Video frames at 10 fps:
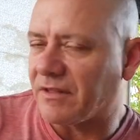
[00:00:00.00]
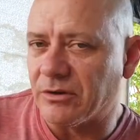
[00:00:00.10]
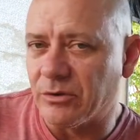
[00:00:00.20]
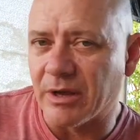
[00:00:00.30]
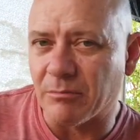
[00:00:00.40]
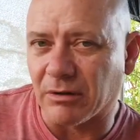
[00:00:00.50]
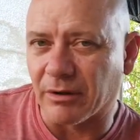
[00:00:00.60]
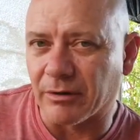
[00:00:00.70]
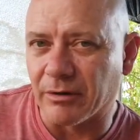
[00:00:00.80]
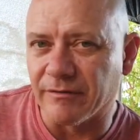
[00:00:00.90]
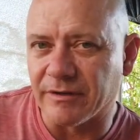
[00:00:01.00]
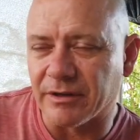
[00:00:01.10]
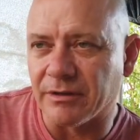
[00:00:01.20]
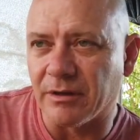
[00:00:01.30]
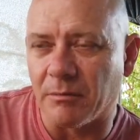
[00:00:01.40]
If they do get blown
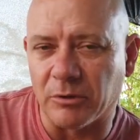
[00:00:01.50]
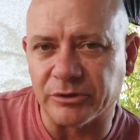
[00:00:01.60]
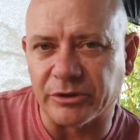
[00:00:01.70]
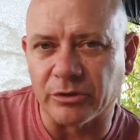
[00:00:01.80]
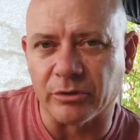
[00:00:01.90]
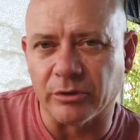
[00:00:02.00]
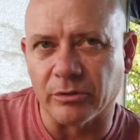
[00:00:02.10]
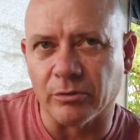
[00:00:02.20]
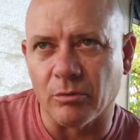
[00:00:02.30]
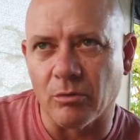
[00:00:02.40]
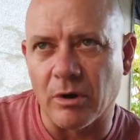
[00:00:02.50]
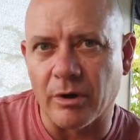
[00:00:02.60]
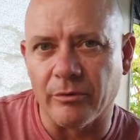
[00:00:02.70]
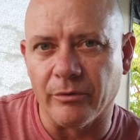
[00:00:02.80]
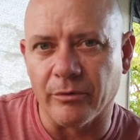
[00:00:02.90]
over, a mozzie coil
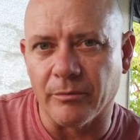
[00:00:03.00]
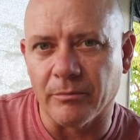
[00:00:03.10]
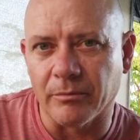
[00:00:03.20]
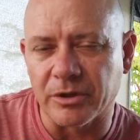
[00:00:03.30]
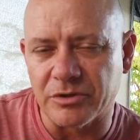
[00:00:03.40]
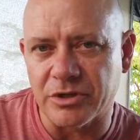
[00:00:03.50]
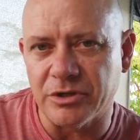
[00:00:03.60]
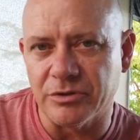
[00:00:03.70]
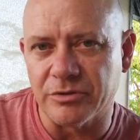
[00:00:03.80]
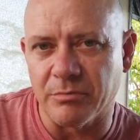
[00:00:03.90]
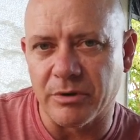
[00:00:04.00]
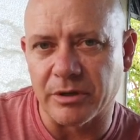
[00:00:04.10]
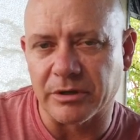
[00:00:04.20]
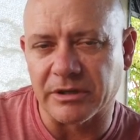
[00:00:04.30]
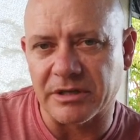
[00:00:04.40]
won't continue to
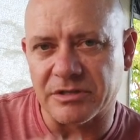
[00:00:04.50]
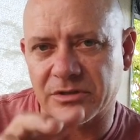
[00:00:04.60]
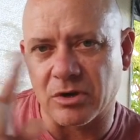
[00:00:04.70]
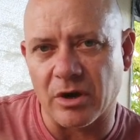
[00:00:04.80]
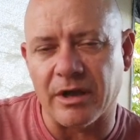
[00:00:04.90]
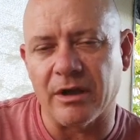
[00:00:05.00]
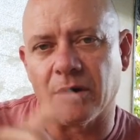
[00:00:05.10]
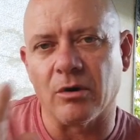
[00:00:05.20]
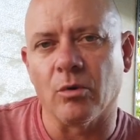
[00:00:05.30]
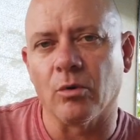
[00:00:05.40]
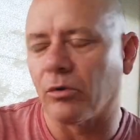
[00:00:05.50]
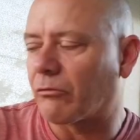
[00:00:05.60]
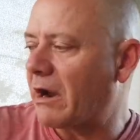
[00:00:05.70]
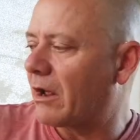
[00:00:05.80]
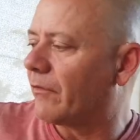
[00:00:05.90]
burn unless it's got air
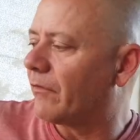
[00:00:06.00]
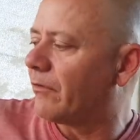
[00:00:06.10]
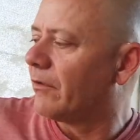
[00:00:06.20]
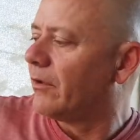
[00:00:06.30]
all around.